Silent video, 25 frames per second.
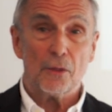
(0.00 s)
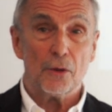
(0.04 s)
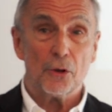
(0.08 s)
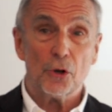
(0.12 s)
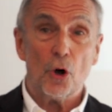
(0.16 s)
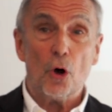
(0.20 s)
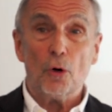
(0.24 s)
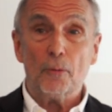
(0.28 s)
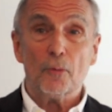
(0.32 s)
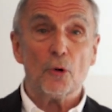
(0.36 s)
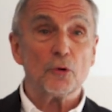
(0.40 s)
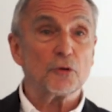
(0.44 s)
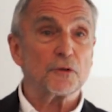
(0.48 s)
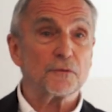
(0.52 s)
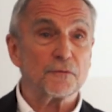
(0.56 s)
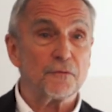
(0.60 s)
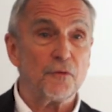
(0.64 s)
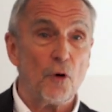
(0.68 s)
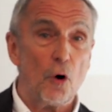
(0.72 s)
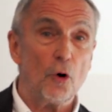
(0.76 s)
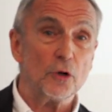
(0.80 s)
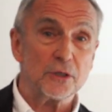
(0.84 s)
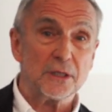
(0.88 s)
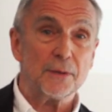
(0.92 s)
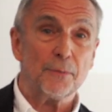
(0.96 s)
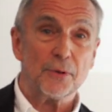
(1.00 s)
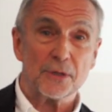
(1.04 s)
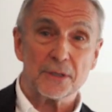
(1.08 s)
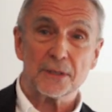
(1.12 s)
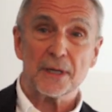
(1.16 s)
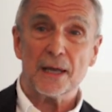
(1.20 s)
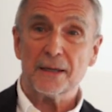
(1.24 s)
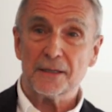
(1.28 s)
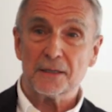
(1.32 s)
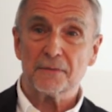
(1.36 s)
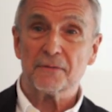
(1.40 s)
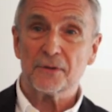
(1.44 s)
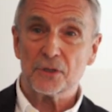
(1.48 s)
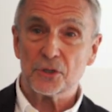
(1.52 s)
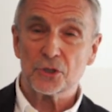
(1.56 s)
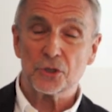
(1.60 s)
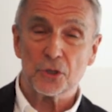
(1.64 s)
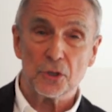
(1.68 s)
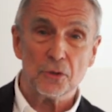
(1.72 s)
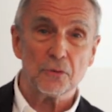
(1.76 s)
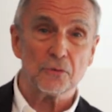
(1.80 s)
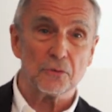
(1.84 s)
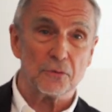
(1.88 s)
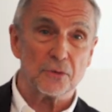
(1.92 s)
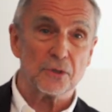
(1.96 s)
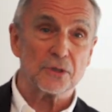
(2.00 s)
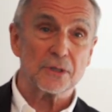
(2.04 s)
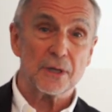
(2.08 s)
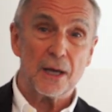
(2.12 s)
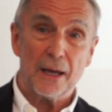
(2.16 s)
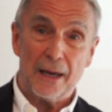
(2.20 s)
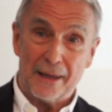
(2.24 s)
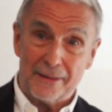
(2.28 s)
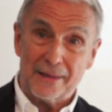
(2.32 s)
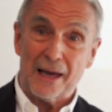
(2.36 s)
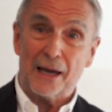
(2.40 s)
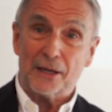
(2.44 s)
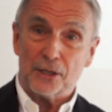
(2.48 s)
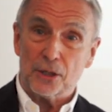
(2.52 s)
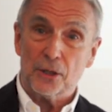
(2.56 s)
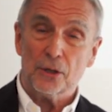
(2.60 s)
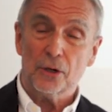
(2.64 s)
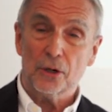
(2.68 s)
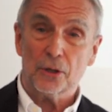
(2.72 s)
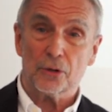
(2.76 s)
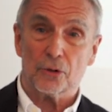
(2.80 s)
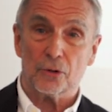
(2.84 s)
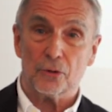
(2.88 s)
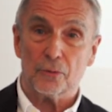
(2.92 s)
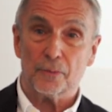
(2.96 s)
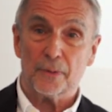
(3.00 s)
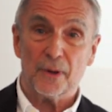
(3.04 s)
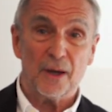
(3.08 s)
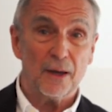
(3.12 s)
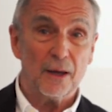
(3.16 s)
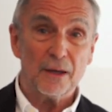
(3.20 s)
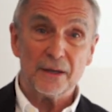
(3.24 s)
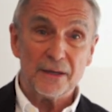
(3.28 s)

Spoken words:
that almost 40% of the students in that year group